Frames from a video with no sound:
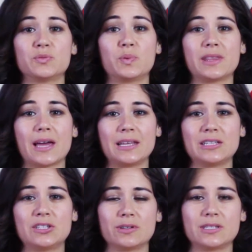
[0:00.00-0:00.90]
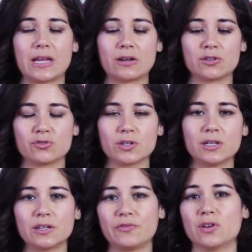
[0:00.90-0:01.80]
Just put that into a standard
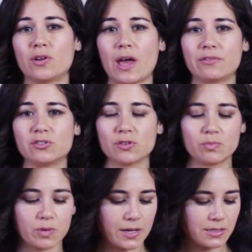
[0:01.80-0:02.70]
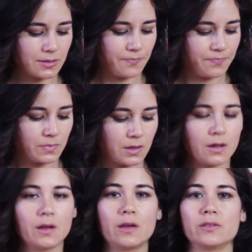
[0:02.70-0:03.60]
drill if you don't have a drill press.
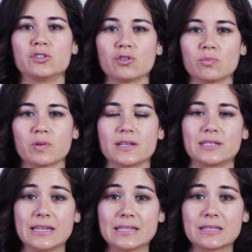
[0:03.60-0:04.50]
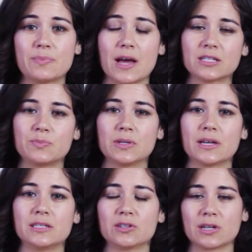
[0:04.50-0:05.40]
The drill press is the best
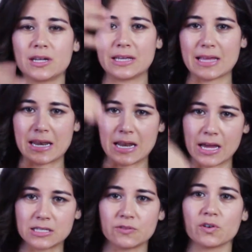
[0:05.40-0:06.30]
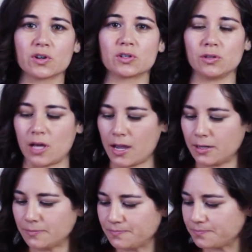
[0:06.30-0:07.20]
because you're going to get that nice vertical line.